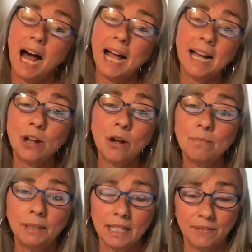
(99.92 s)
I don't
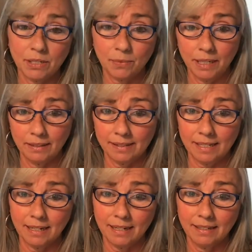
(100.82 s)
believe it's
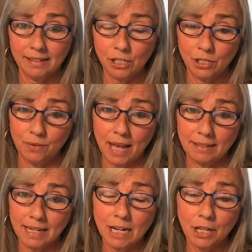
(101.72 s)
realistic to do that
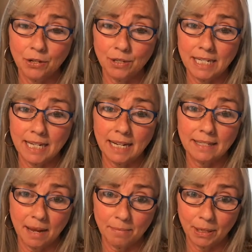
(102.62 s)
in a 30 day
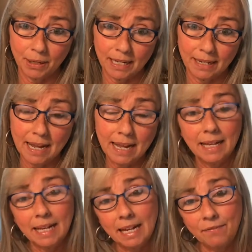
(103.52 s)
time period.
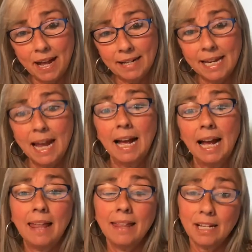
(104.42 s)
In fact,
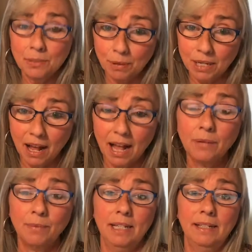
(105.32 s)
I think it's pretty
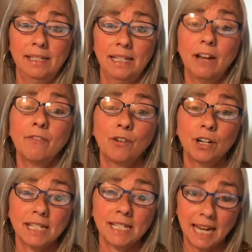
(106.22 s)
unrealistic for
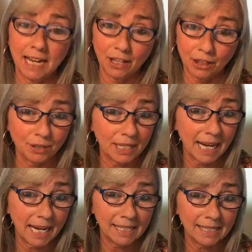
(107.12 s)
it to take 30
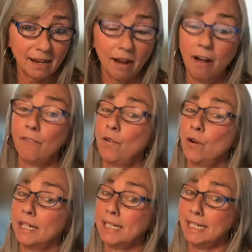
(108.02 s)
days,
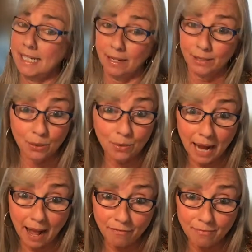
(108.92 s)
for it to take two and a
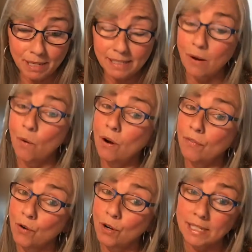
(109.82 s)
half months, or
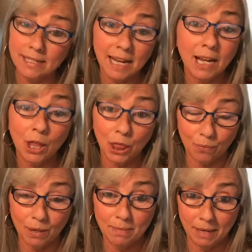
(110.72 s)
for it to take
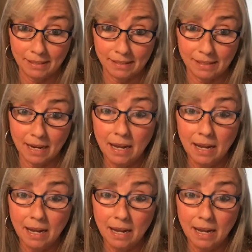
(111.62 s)
three months.